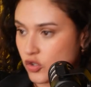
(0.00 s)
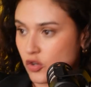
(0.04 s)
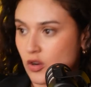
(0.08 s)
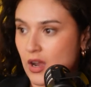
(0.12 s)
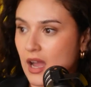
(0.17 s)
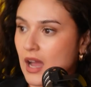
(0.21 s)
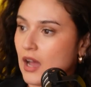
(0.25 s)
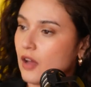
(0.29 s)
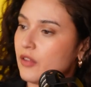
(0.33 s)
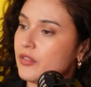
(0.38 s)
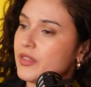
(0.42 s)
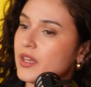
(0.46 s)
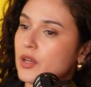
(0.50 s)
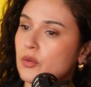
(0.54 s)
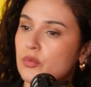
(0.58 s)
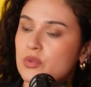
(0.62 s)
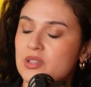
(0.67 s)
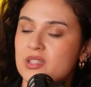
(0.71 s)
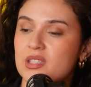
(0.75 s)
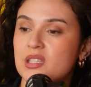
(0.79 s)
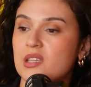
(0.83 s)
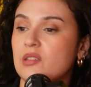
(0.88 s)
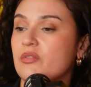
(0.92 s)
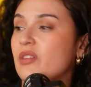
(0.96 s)
or how they
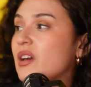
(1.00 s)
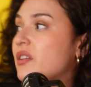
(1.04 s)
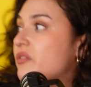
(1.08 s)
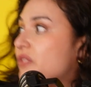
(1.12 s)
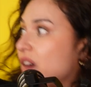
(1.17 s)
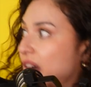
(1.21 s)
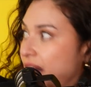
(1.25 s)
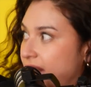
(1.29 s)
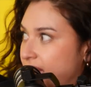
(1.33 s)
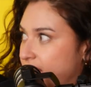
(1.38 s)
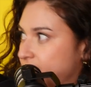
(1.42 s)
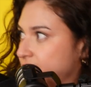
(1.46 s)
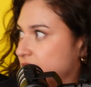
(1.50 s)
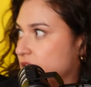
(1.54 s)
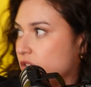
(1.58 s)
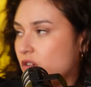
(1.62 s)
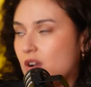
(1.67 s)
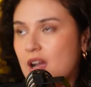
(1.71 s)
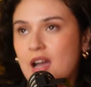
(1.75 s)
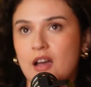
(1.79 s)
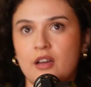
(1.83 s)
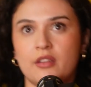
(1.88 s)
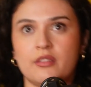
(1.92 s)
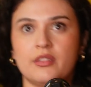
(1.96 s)
receive advice, or
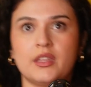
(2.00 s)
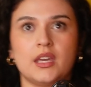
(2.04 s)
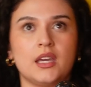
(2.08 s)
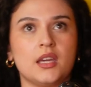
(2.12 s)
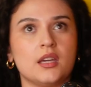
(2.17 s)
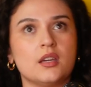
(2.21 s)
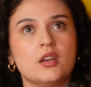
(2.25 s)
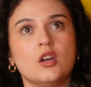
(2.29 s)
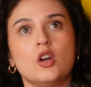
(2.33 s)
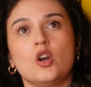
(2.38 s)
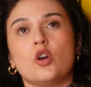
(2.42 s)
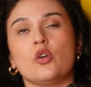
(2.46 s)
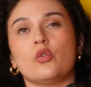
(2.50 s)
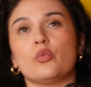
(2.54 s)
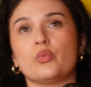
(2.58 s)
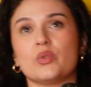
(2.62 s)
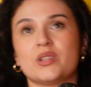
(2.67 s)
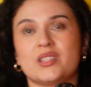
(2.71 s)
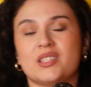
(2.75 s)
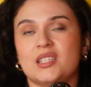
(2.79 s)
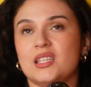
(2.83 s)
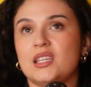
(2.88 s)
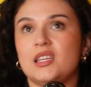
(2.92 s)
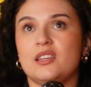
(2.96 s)
how they
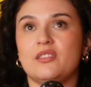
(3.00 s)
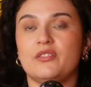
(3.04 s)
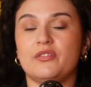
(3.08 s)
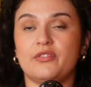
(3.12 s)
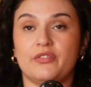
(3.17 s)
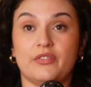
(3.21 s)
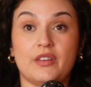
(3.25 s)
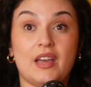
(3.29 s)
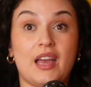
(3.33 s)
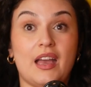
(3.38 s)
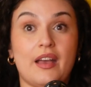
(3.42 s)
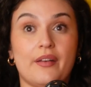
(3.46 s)
receive